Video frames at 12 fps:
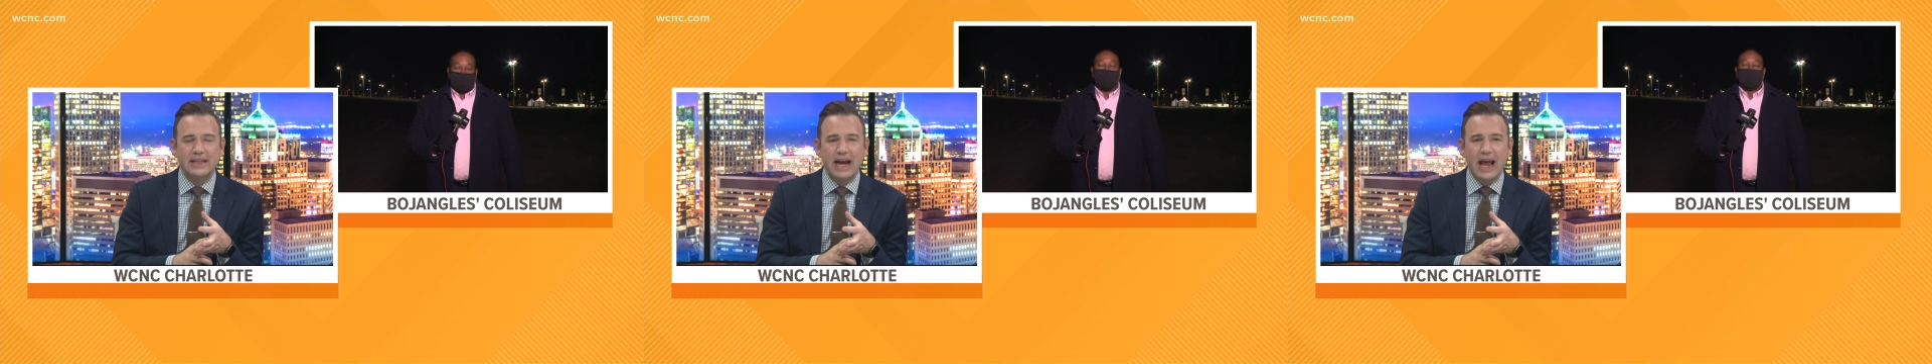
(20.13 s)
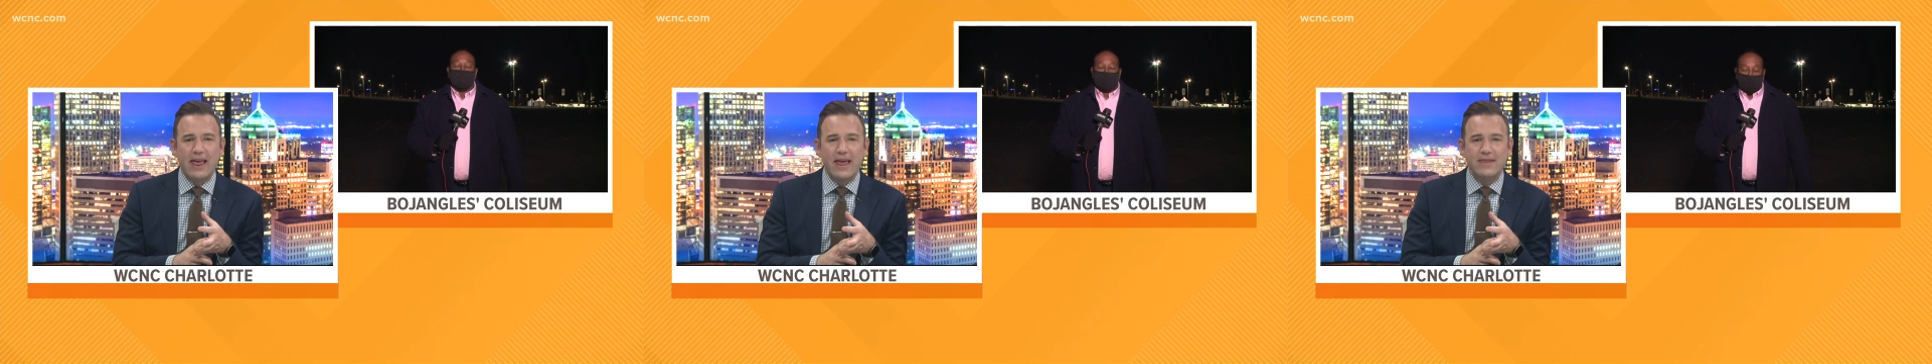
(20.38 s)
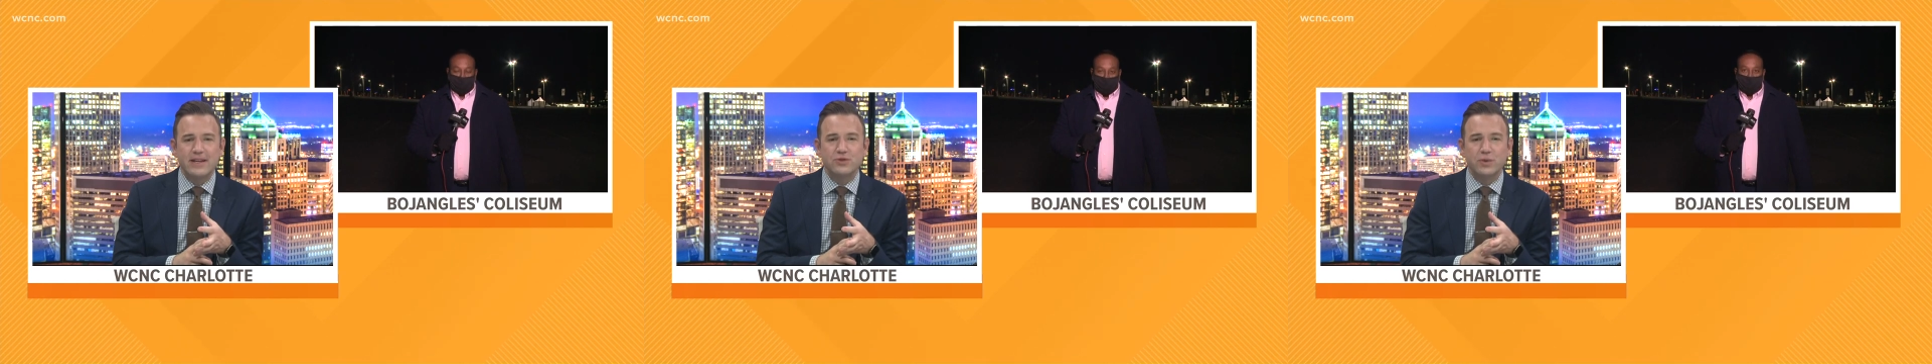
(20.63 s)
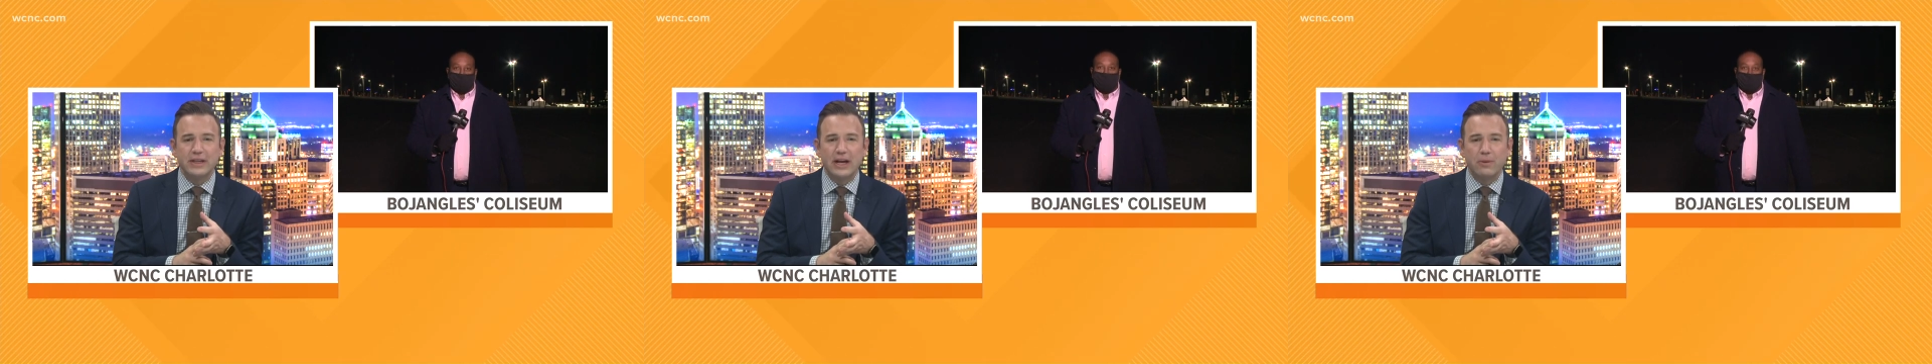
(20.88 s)
And, and
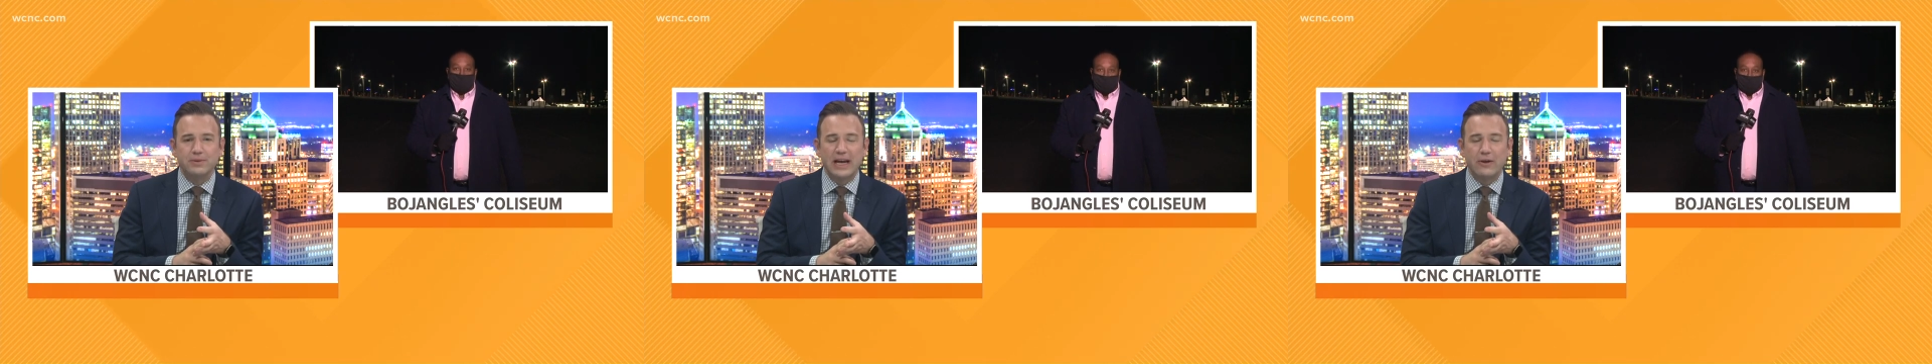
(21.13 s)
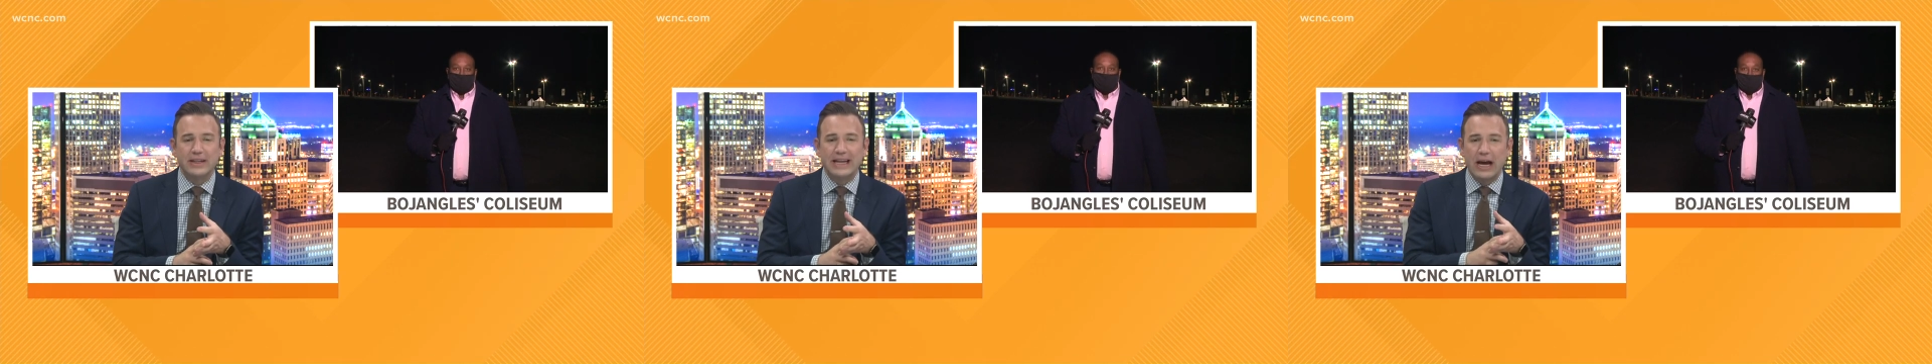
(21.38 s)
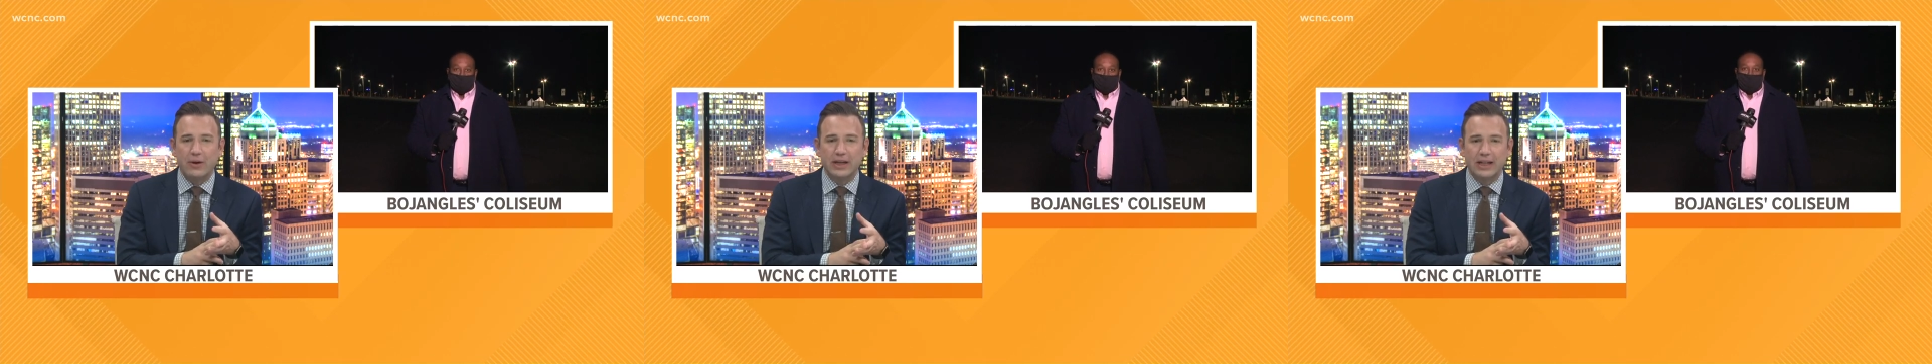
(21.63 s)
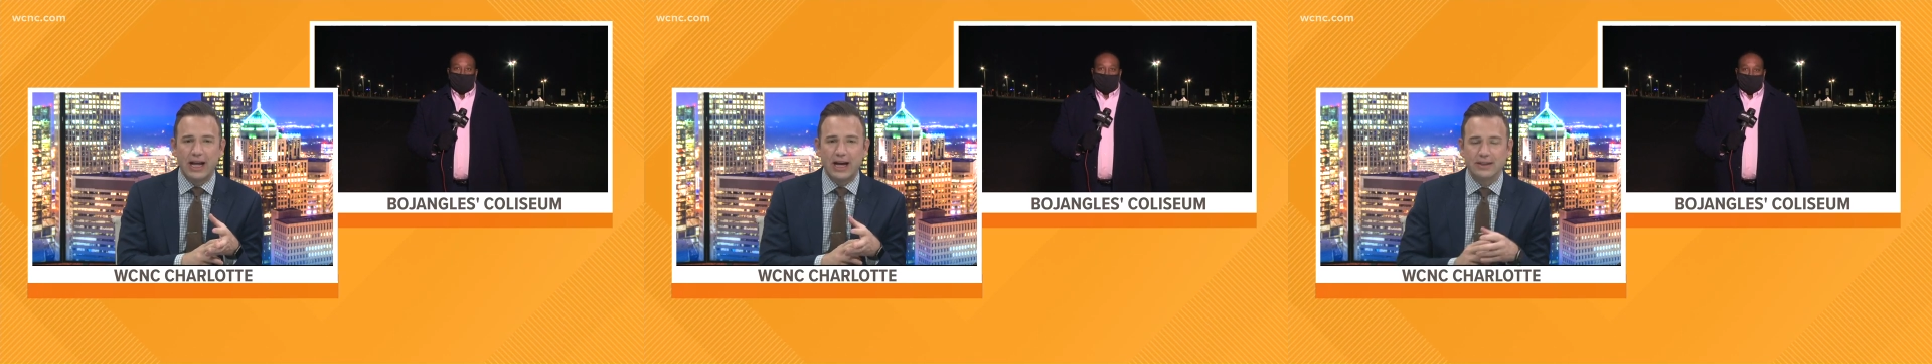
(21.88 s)
this really helps out the
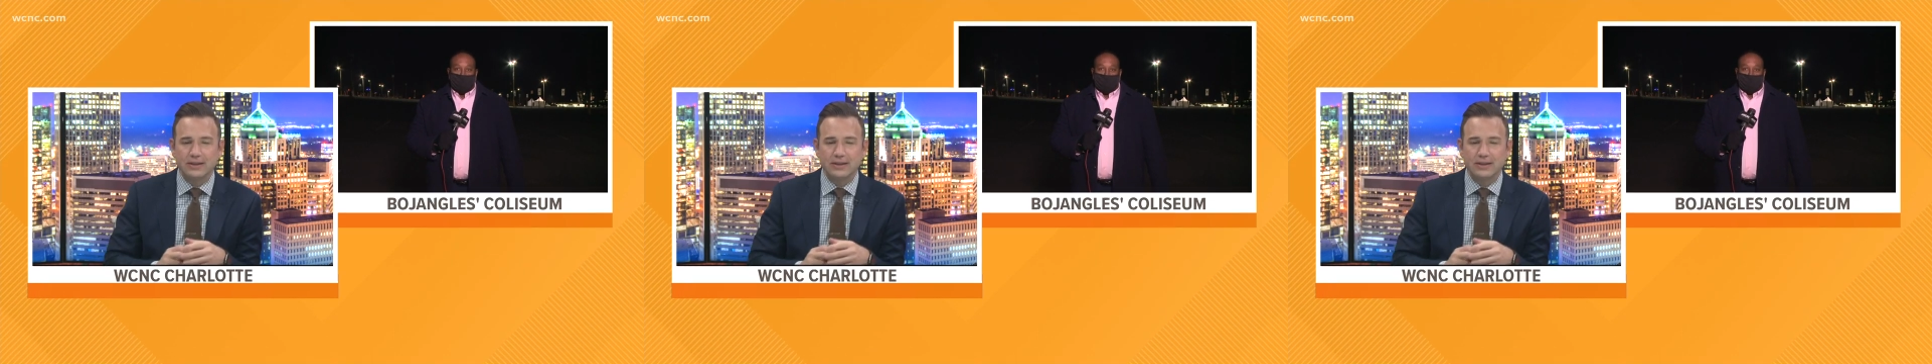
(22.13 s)
county a lot.